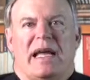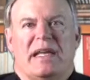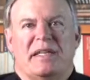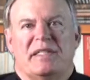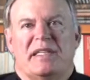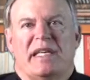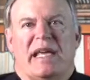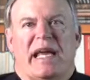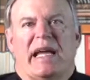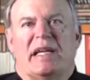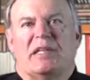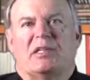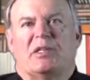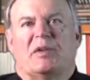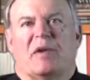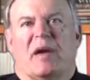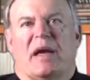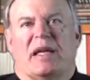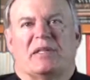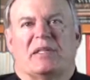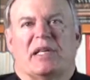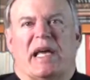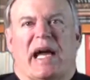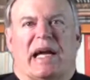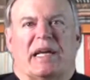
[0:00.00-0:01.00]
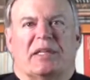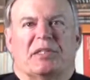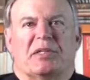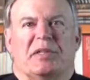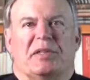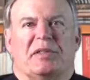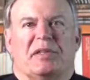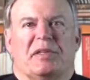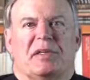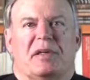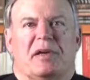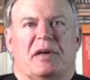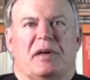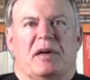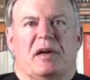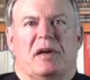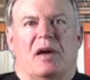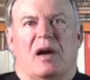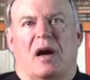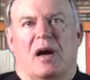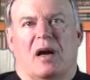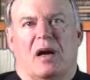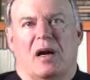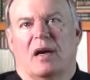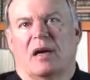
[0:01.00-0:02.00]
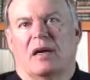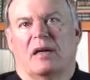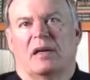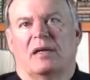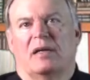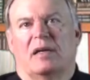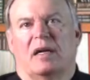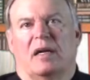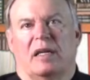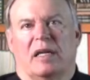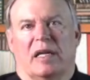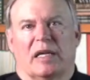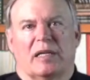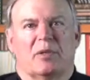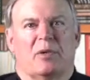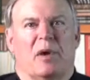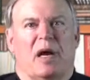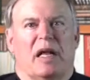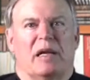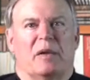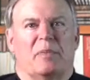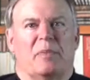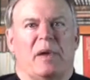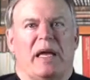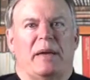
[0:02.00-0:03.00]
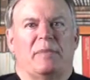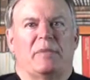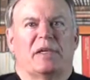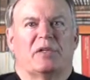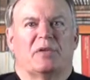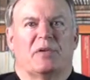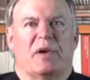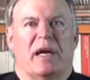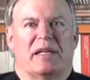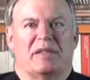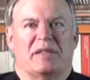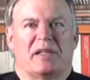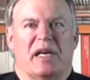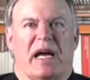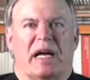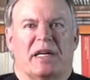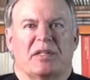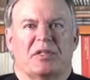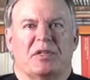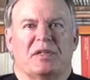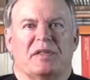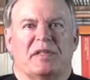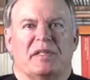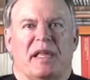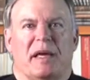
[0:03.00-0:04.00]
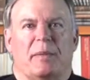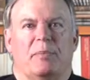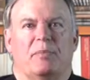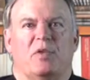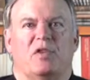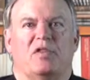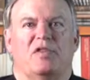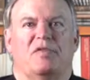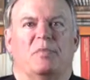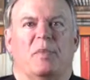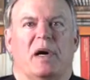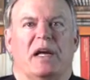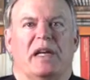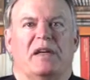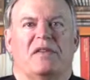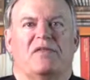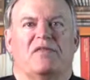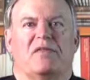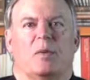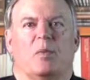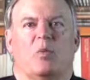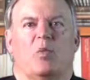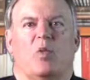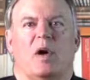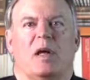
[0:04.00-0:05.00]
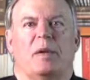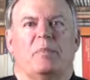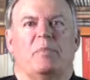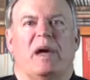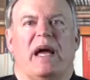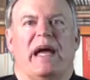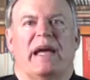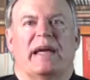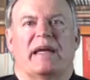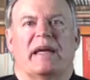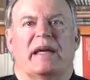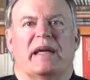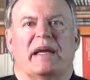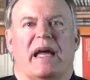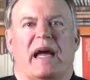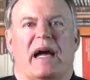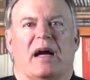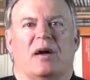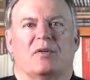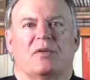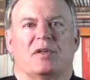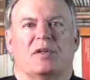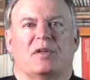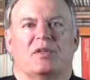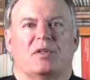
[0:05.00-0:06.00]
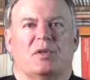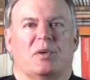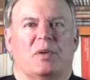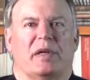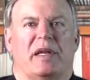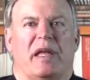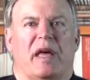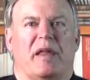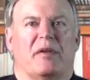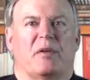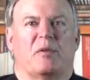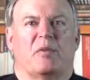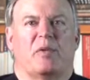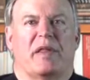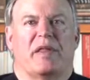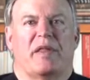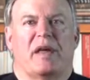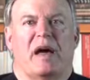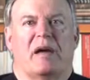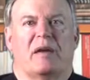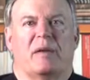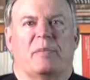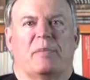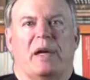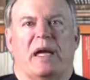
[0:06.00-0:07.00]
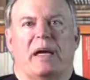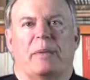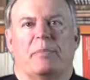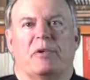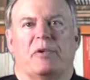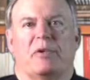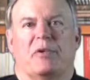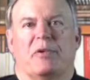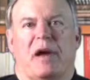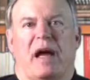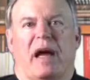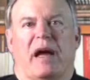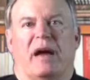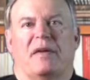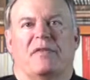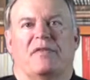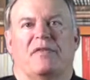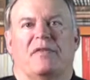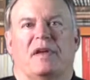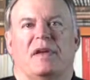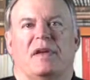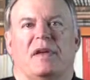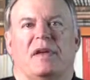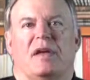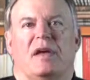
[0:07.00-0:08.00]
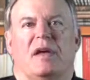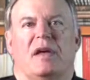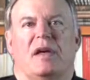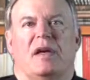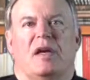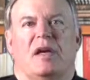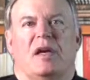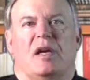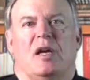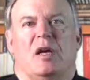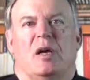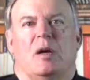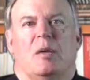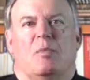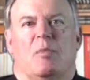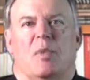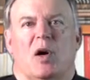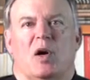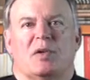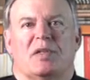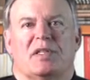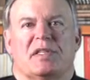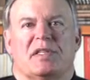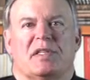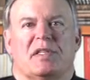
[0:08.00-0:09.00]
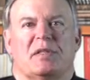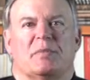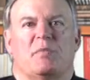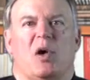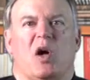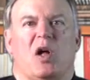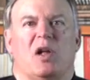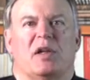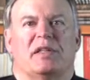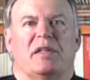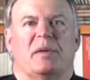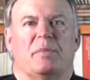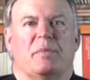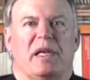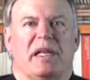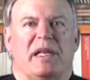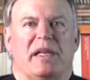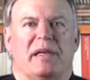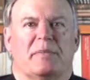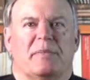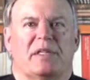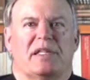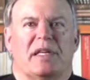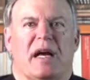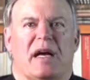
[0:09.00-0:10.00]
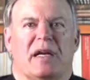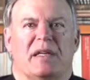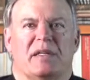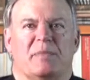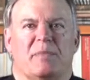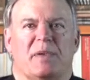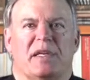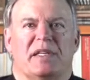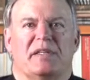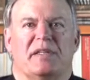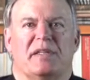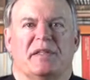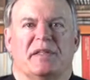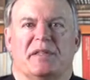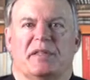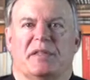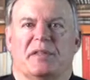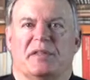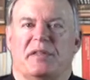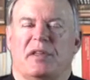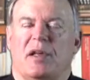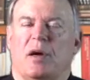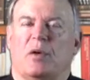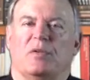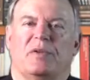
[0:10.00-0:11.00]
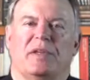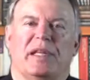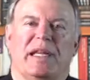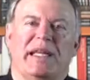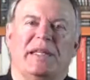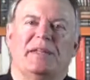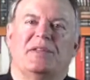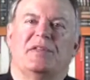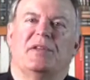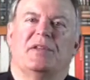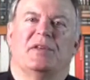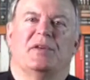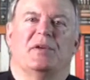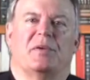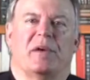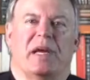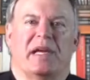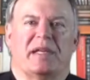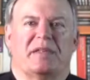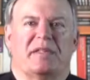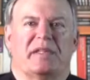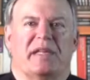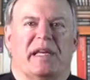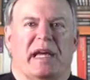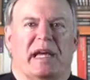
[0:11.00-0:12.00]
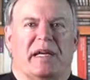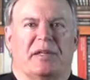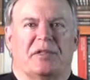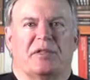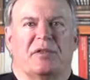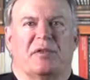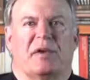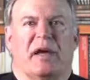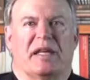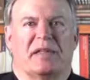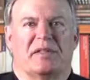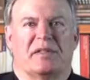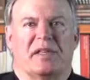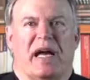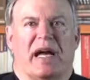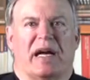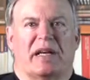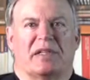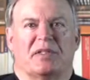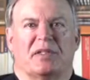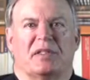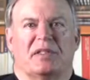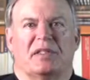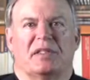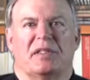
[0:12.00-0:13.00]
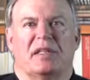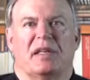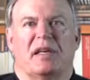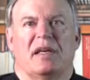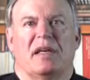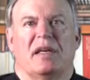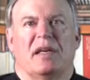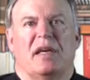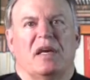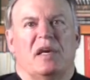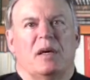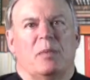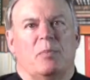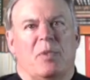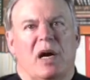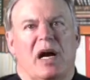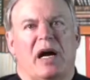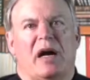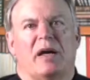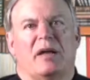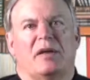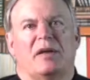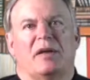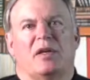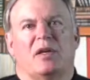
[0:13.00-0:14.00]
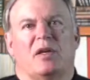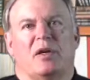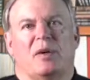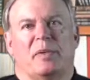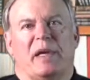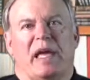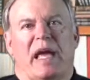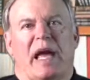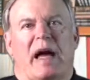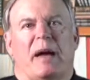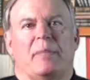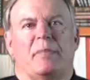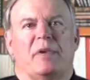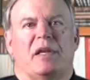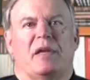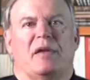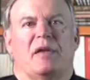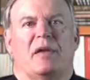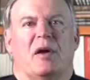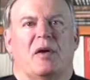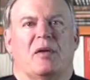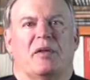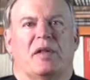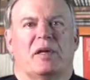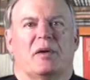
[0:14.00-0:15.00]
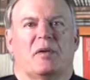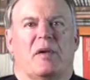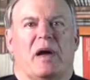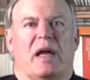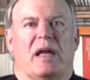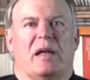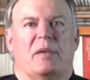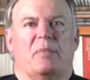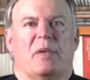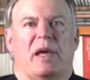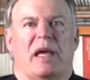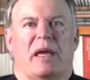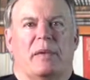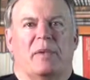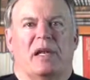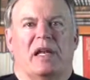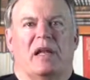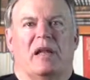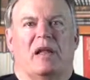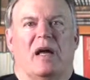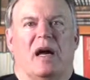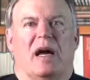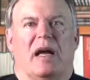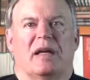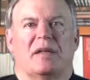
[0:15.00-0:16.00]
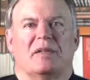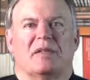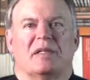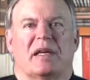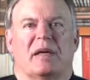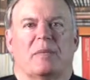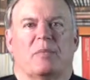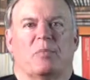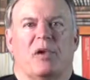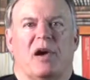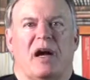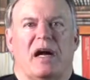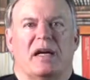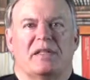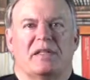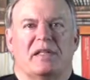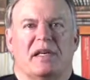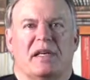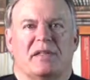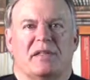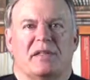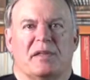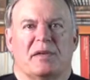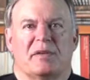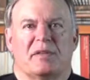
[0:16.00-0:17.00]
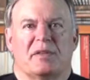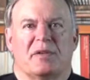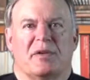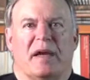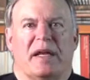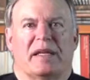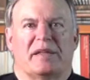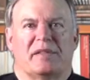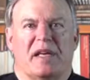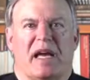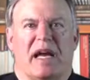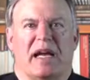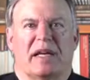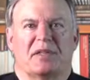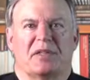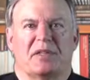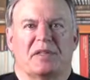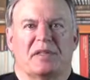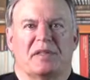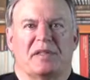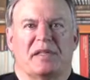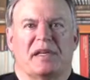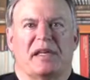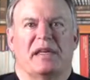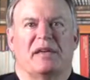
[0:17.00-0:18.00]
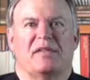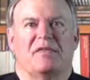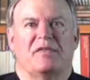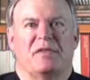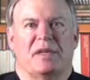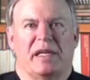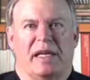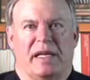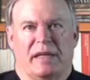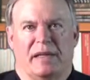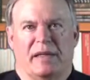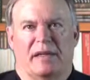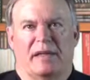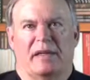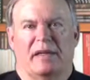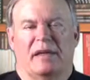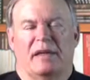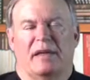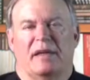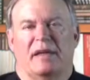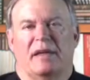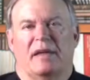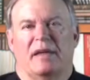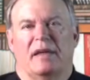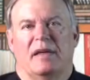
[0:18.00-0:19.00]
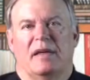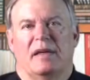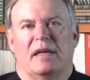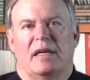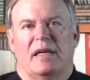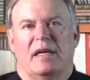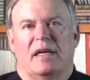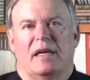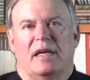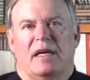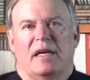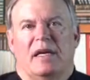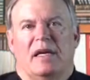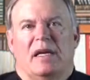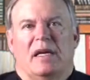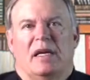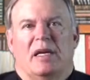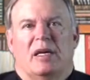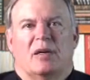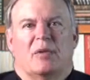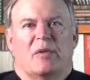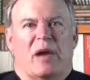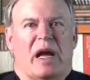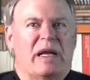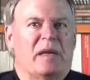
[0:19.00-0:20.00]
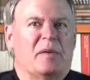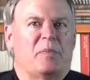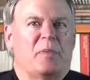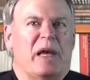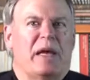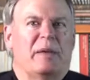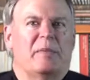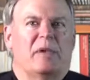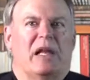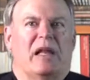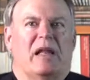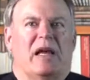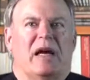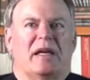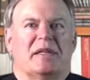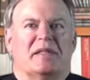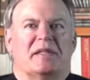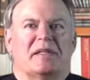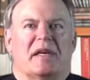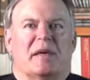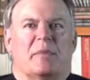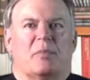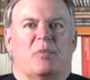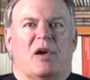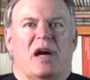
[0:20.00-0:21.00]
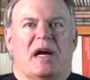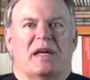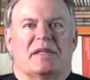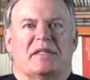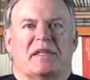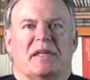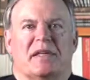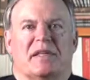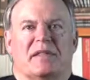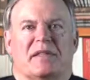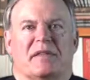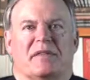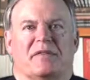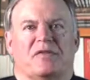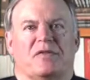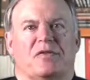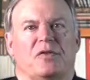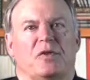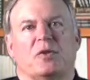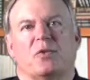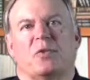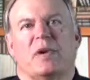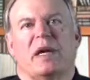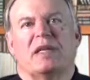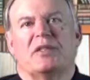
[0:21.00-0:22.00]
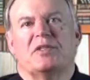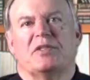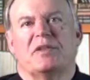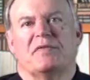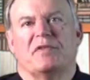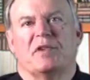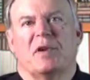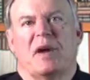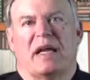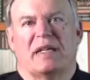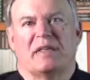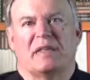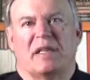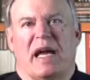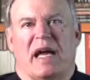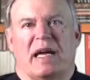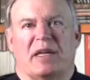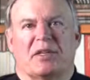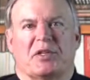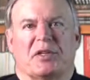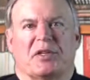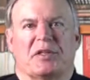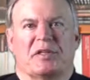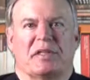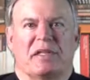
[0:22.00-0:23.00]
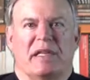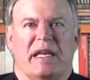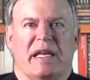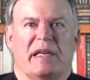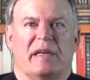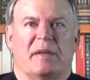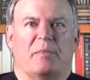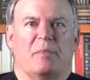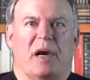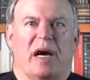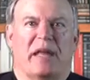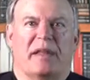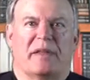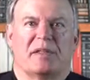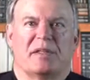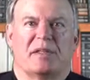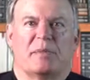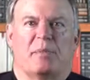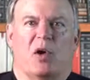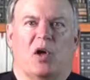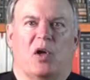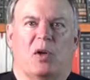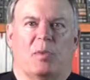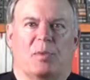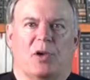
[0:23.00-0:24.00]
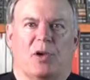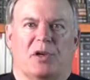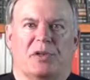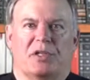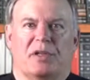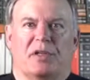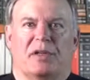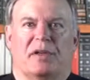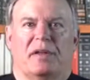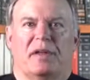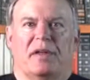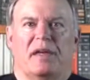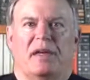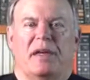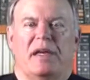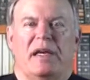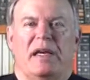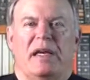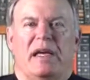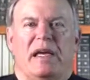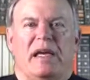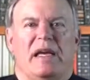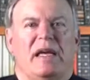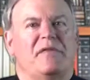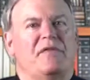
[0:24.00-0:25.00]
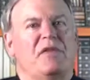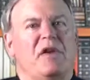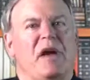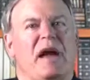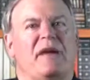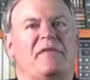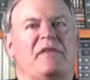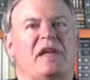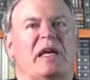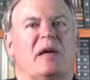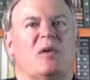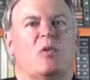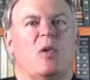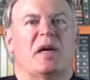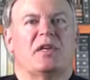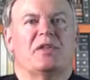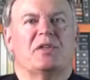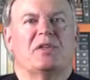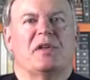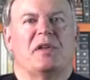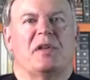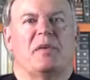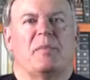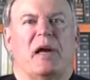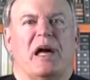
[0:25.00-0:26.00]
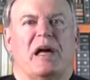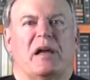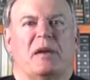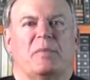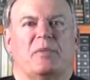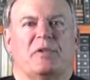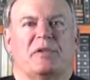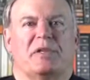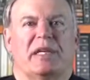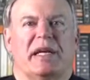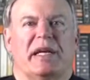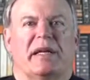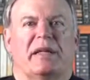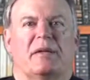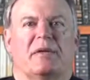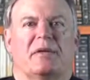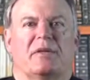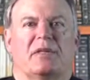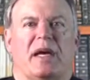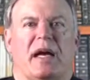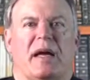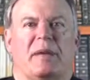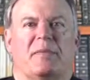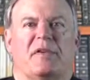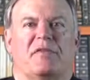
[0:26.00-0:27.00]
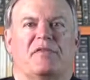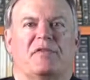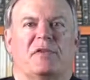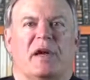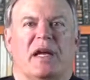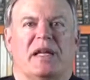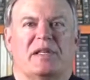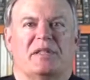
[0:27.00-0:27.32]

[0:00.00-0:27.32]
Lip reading: ACH transactions are electronic payment transactions that move money from one bank account to another without a paper draft. Most small to medium-sized businesses don't need to do ACH transactions, but you'll be happy to know that Granite Payment Alliance can process those transactions if needed. Granite Payment Alliance can process the full range of transactions needed by the small merchant. If you have any question about a particular type of